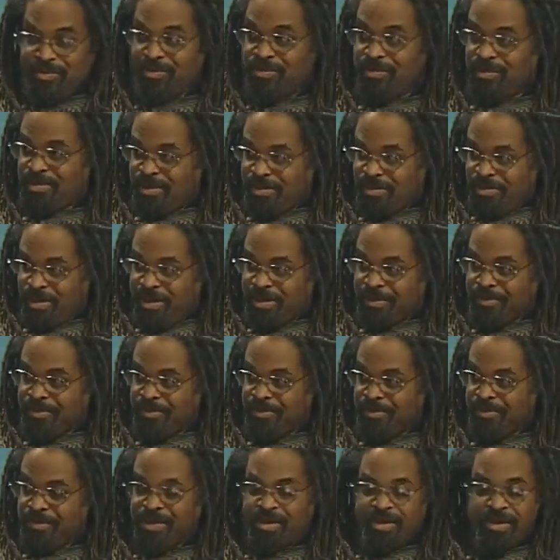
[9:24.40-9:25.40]
all right?
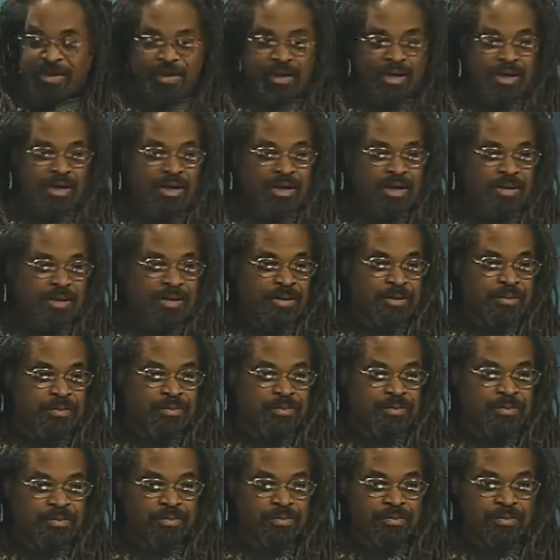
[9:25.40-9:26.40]

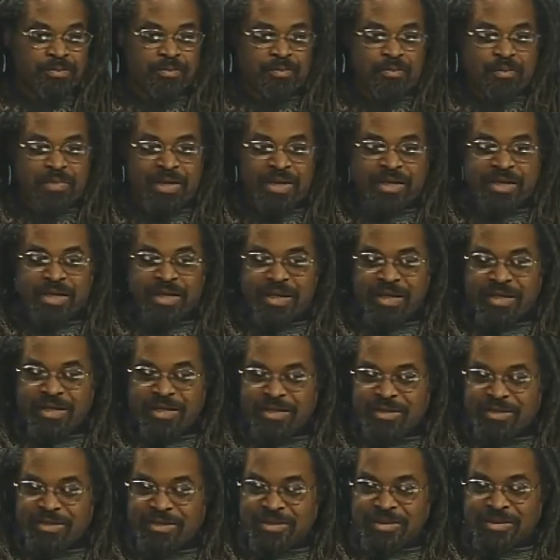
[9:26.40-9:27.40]
Um,
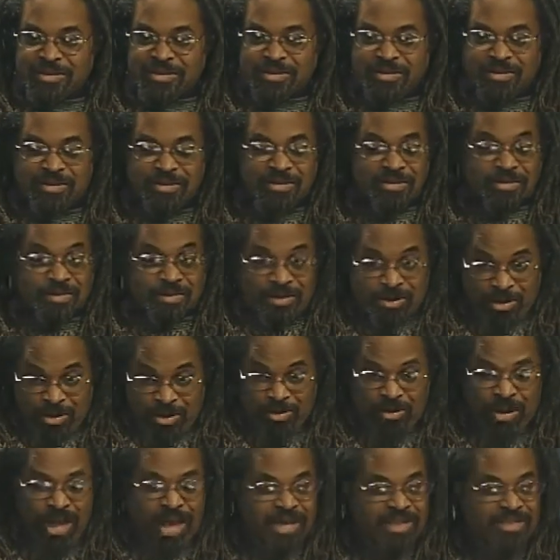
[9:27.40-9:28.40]
because,
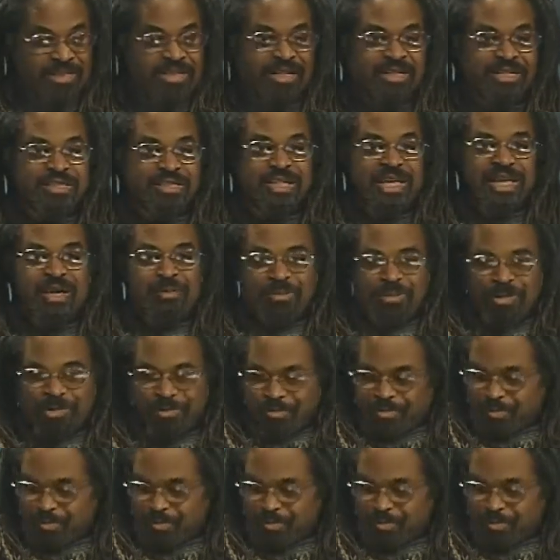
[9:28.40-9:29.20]
so as an example,